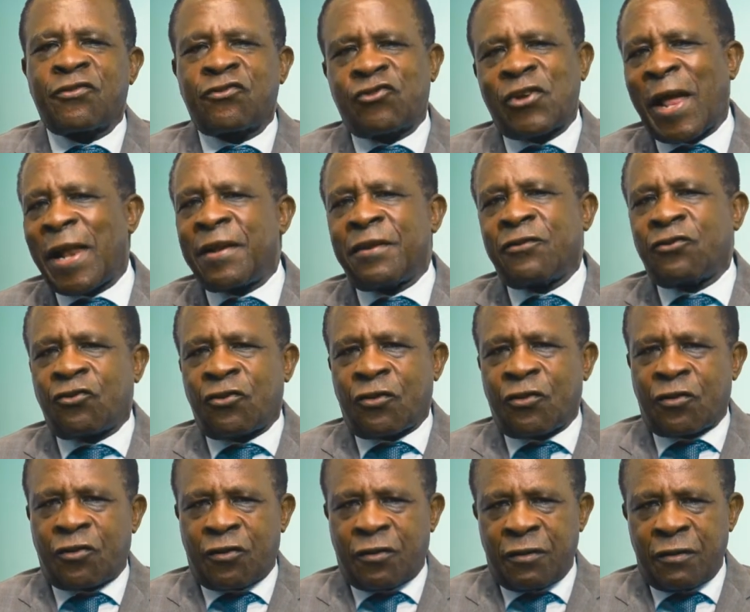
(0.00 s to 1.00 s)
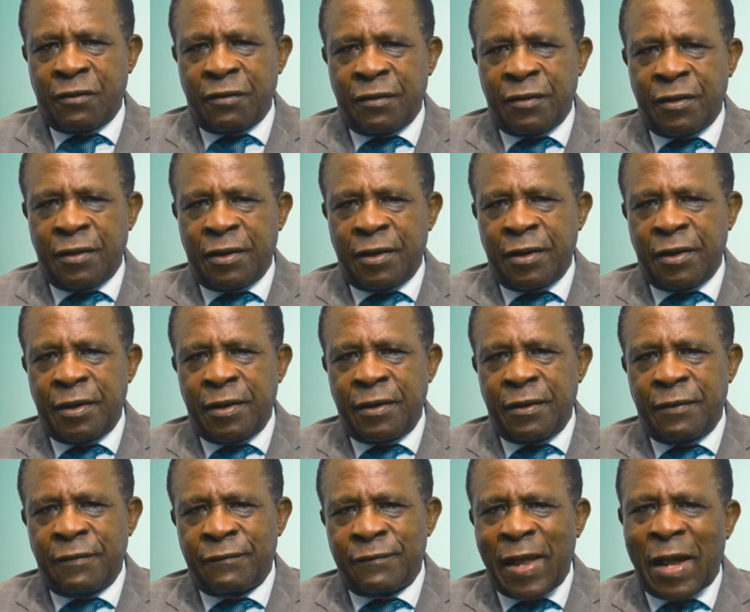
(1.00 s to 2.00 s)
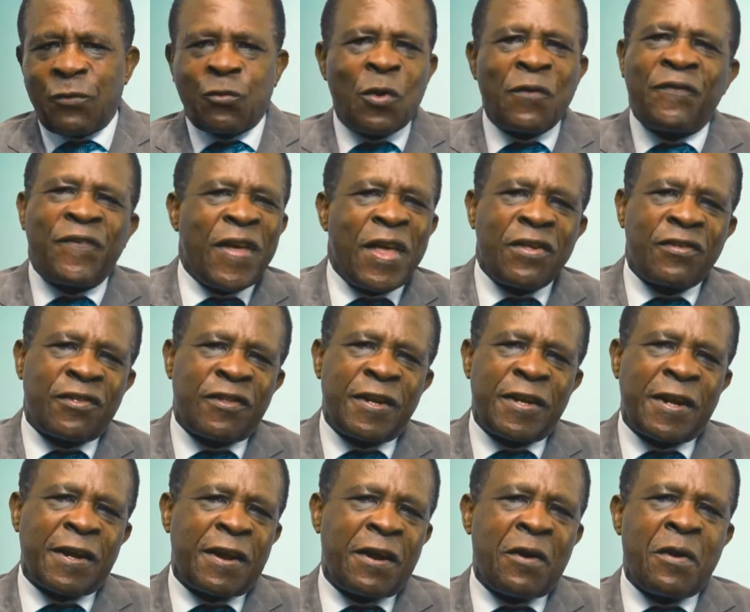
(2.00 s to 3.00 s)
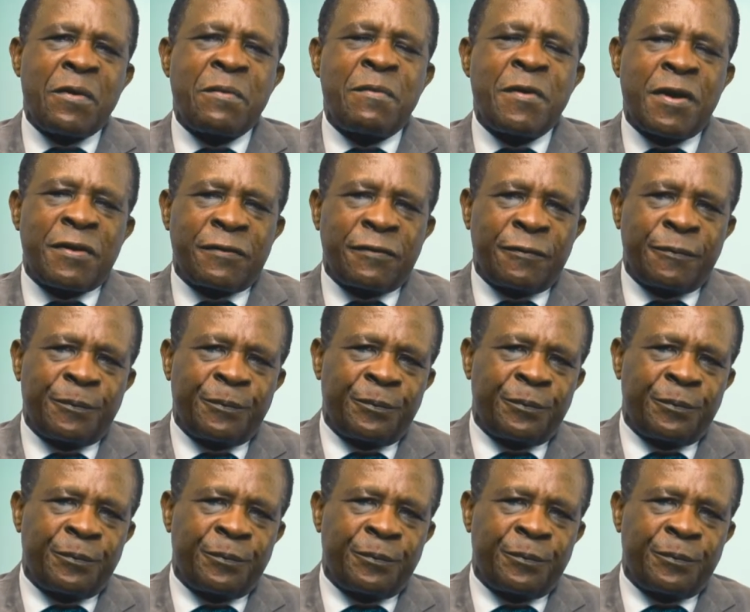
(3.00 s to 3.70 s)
challenges that we face in the Caribbean.